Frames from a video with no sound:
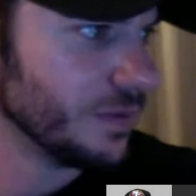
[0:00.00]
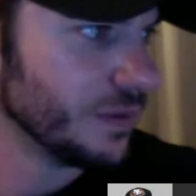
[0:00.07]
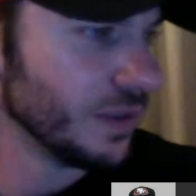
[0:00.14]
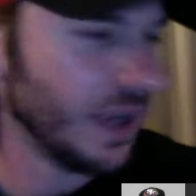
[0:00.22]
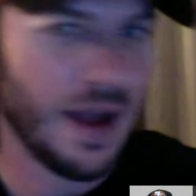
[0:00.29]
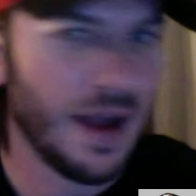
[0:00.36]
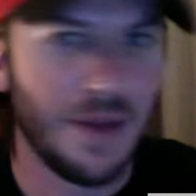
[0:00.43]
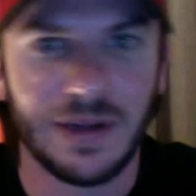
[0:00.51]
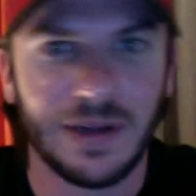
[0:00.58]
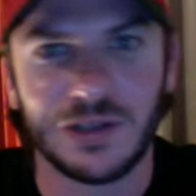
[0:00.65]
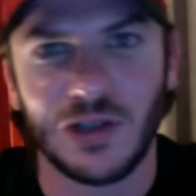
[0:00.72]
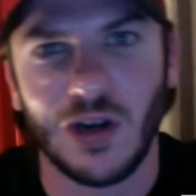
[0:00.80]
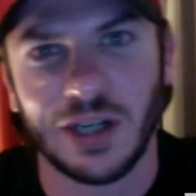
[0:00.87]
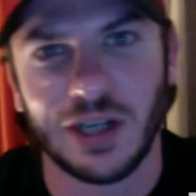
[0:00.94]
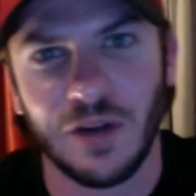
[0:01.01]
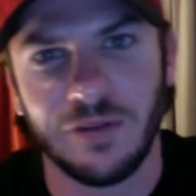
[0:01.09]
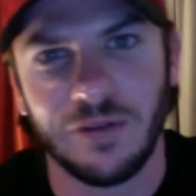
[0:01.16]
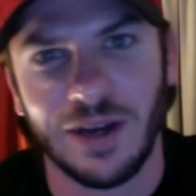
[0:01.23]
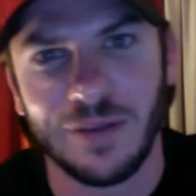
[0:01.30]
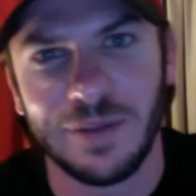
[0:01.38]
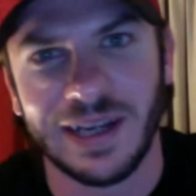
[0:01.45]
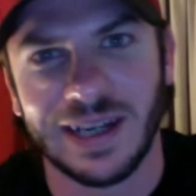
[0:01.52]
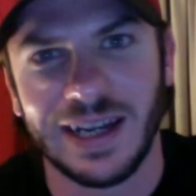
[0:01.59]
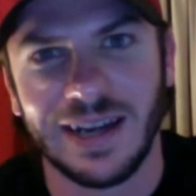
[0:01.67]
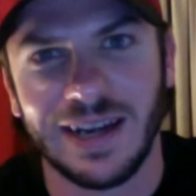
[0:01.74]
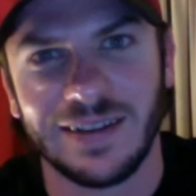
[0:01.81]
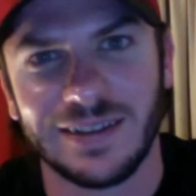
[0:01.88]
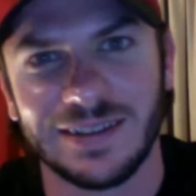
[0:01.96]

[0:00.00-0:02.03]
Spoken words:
I'm going to start a GoFundMe account.